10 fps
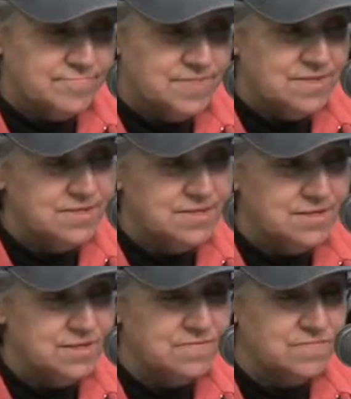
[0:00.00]

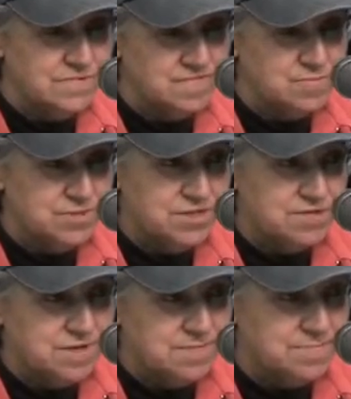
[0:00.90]
see Reverend Billy
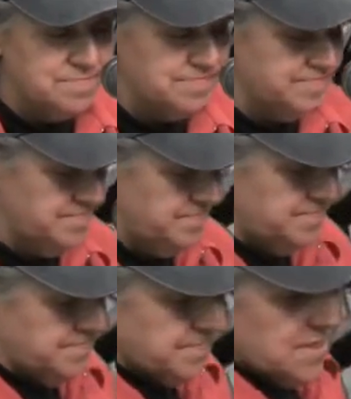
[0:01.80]
Graham.
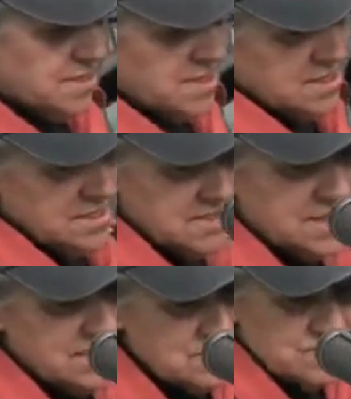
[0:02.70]

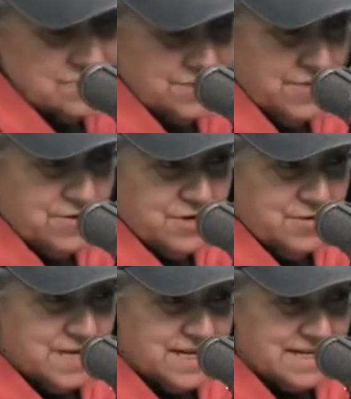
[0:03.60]
Now, don't go
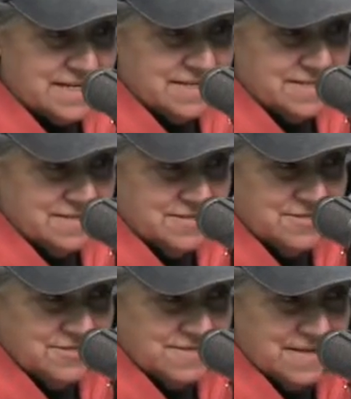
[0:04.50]
away.
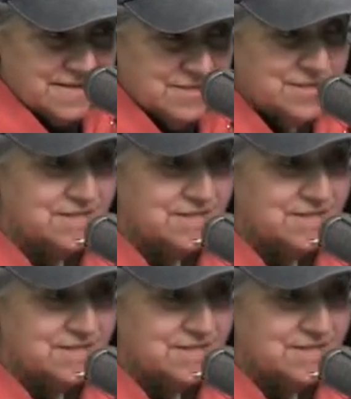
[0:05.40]
Just take a look at the